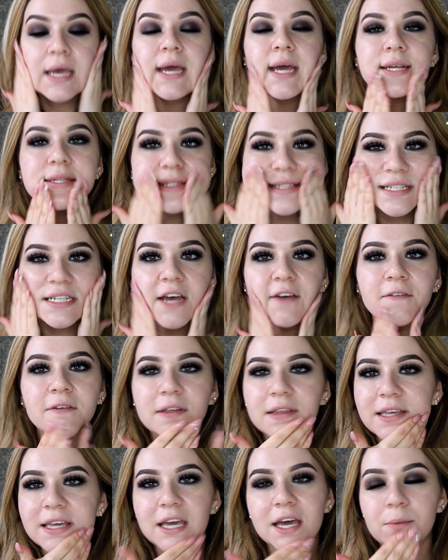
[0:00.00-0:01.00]
It's
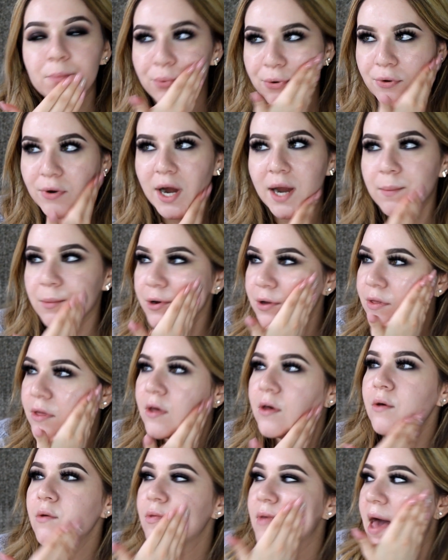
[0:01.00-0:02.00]
definitely a primer
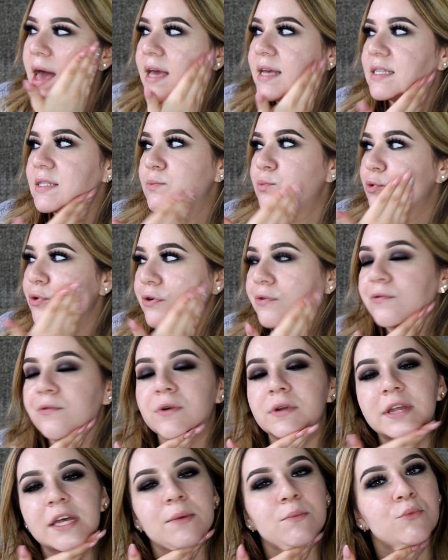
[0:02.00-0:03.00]
though that is more
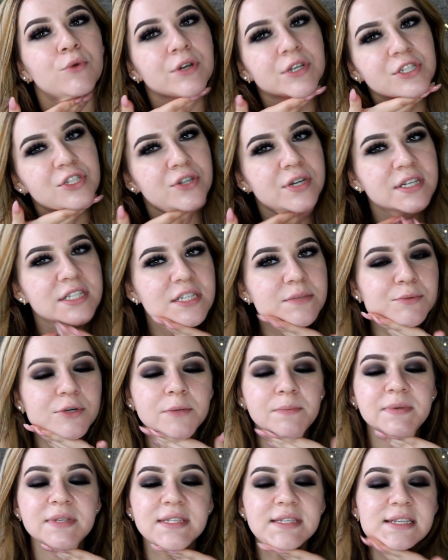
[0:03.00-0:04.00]
for like moisturizing
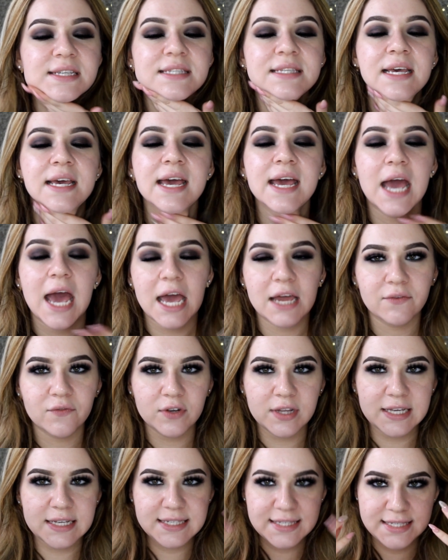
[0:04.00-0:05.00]
purposes and
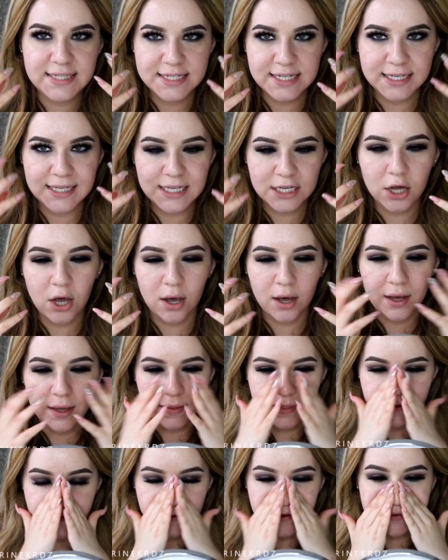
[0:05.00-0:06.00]
for like sticking
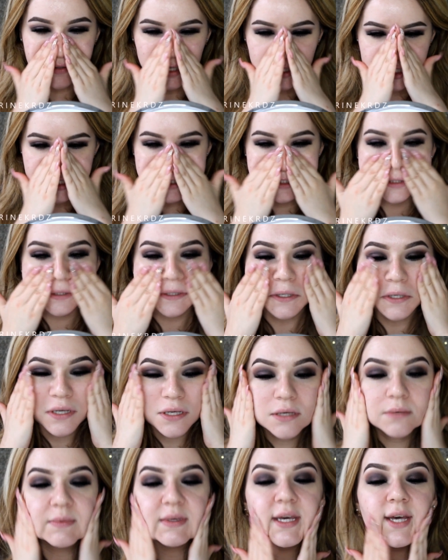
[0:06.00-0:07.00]
on the foundation
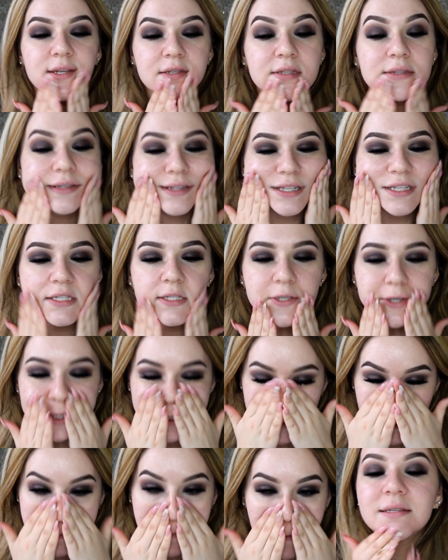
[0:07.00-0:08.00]
because of the
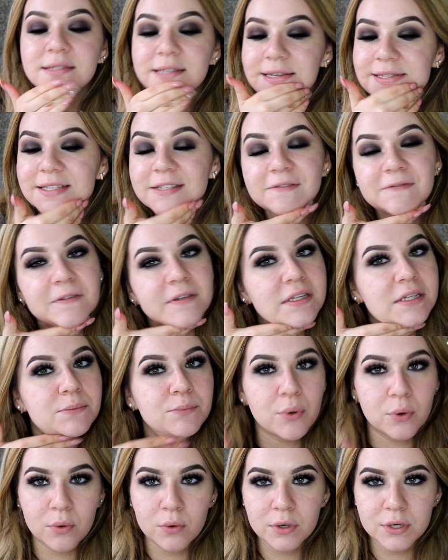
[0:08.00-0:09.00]
glycerin. It doesn't fill
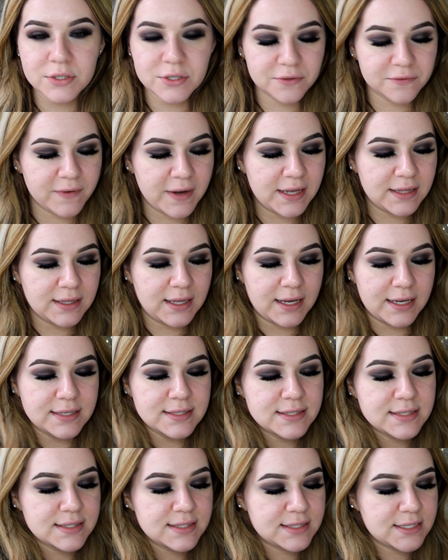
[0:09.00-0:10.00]
in pores or fine
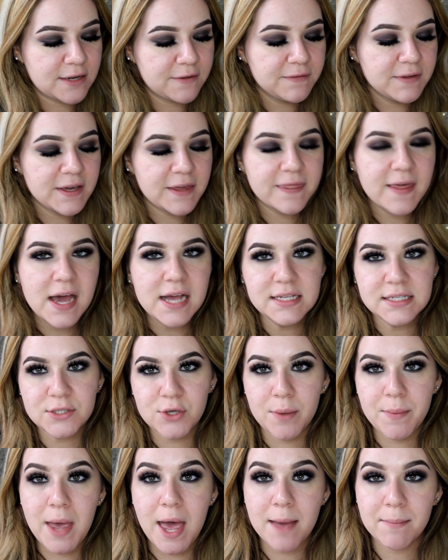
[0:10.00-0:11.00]
lines and stuff like that,
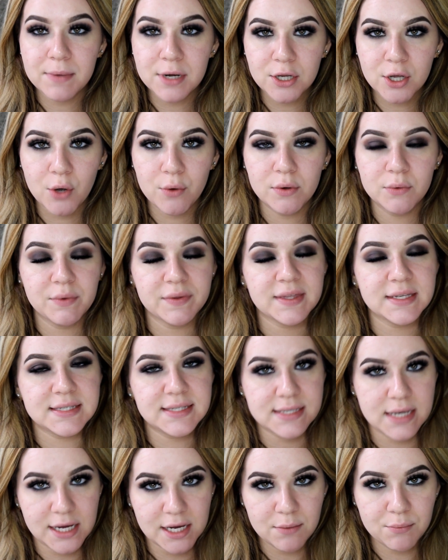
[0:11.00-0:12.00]
so I'm going to go in with a
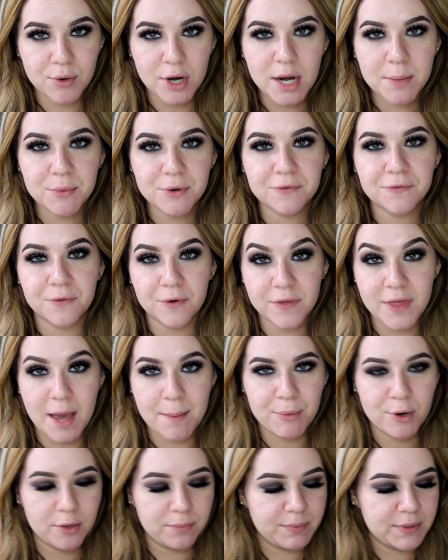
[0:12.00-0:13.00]
second primer for
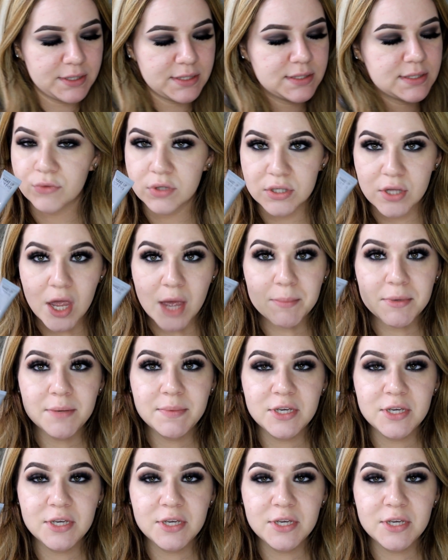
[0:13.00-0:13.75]
that purpose. So I'm going to